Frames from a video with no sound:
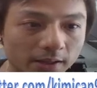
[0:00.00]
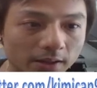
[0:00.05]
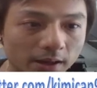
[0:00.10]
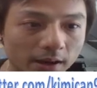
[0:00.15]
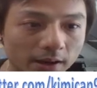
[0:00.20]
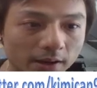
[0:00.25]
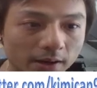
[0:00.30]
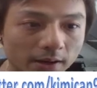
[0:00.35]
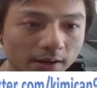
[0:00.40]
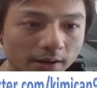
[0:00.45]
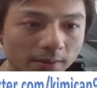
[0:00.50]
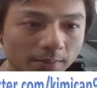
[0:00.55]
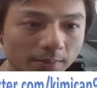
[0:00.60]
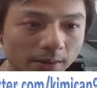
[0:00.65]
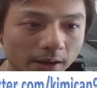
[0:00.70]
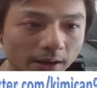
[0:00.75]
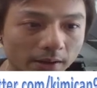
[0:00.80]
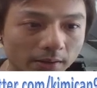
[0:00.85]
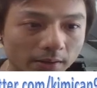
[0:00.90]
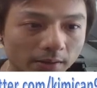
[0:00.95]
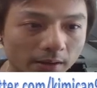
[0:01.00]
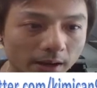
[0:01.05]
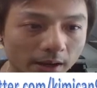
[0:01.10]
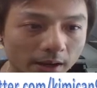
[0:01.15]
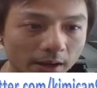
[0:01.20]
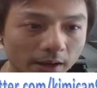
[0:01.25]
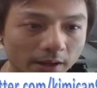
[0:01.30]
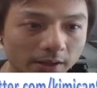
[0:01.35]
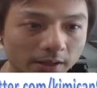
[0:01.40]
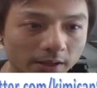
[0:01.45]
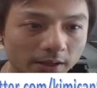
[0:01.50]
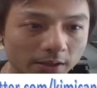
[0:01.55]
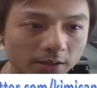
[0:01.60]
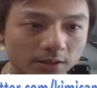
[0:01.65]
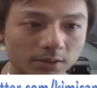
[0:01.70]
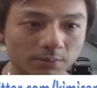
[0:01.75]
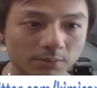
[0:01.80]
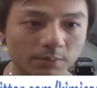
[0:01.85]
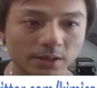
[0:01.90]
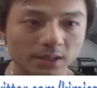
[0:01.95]
And
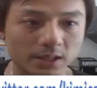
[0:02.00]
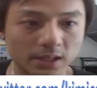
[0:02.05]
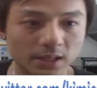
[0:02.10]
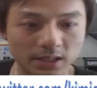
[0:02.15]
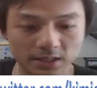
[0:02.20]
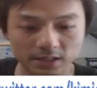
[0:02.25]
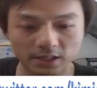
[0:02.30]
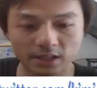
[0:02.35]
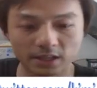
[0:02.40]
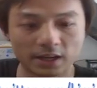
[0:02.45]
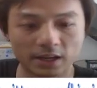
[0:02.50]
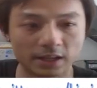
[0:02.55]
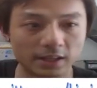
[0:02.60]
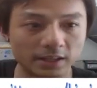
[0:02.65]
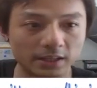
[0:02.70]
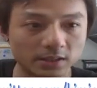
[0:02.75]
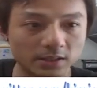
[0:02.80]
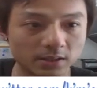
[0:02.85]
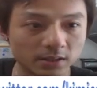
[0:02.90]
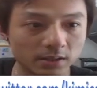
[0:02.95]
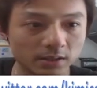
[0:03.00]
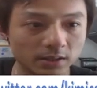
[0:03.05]
it's basically set like this,